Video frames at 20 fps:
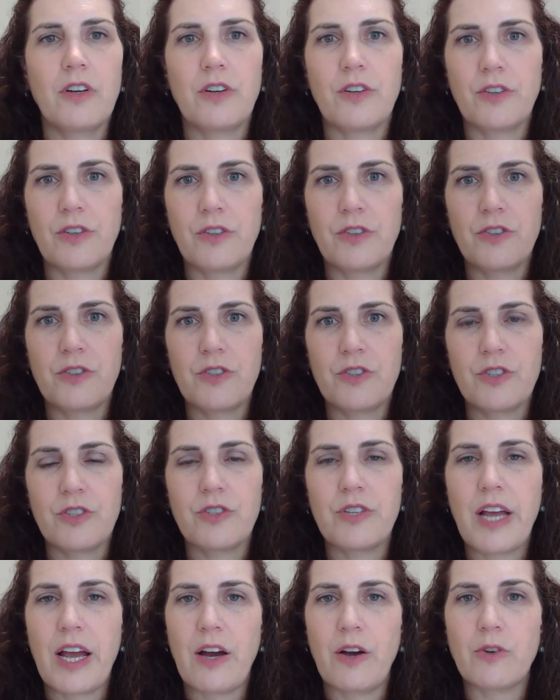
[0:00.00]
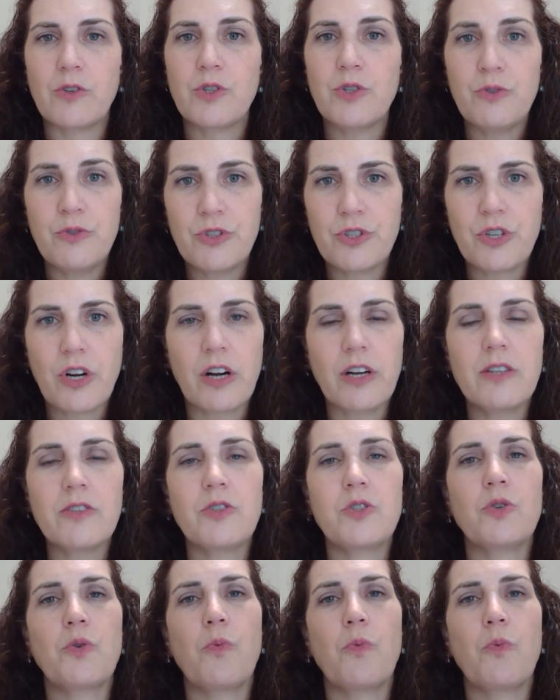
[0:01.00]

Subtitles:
earned now 2 starts,